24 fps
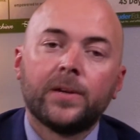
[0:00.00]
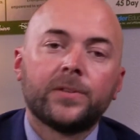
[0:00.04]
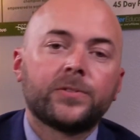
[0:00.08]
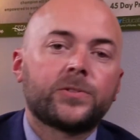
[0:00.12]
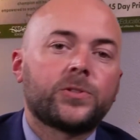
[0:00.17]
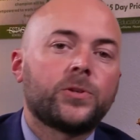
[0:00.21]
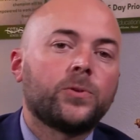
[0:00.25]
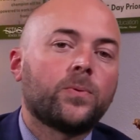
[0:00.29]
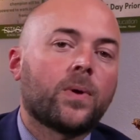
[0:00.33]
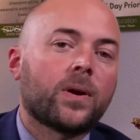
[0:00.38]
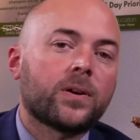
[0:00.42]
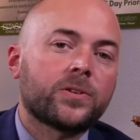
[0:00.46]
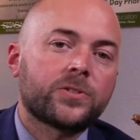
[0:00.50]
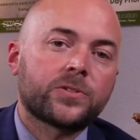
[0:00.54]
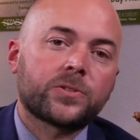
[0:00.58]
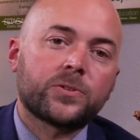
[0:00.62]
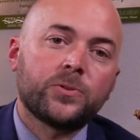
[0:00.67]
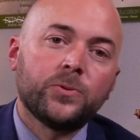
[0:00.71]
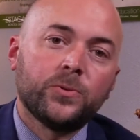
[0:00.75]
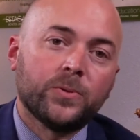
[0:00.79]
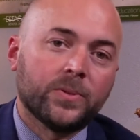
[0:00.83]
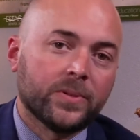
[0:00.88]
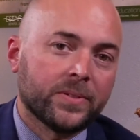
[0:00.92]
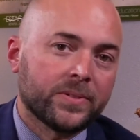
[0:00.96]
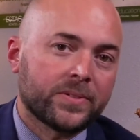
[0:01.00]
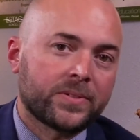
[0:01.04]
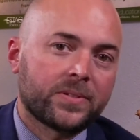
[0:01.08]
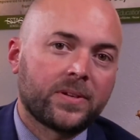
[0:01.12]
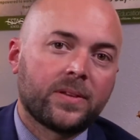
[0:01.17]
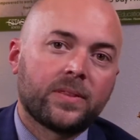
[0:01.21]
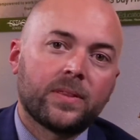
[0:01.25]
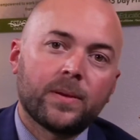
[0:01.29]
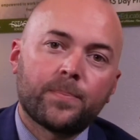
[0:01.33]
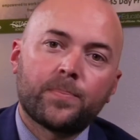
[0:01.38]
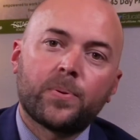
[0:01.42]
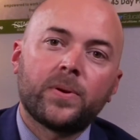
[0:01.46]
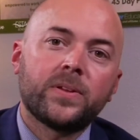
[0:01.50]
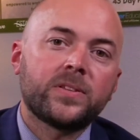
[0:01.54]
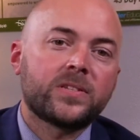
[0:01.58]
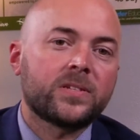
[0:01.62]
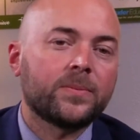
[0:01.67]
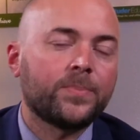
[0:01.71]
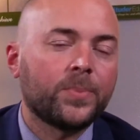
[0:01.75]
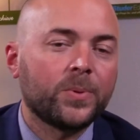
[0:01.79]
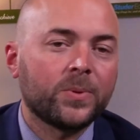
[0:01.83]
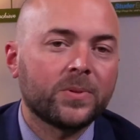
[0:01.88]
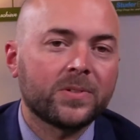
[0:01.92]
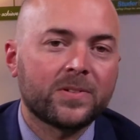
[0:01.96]
To our schools, the
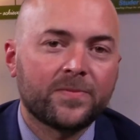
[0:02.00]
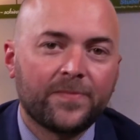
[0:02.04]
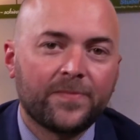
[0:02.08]
principals,